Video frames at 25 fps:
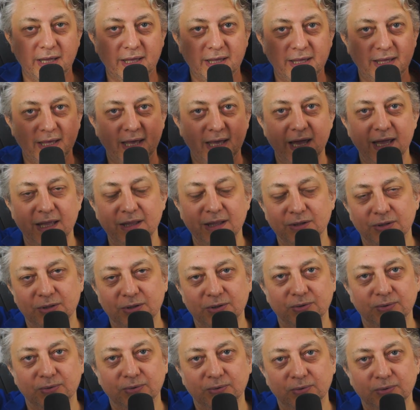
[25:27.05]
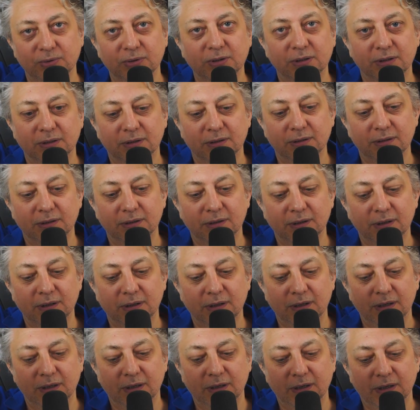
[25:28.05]
can do
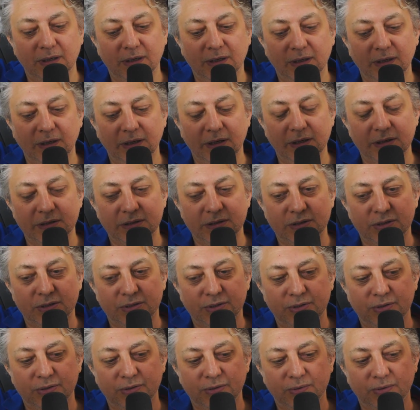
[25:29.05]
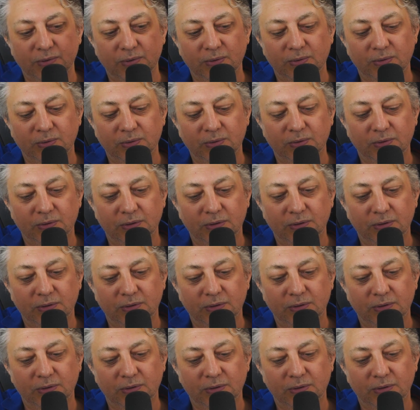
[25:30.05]
is to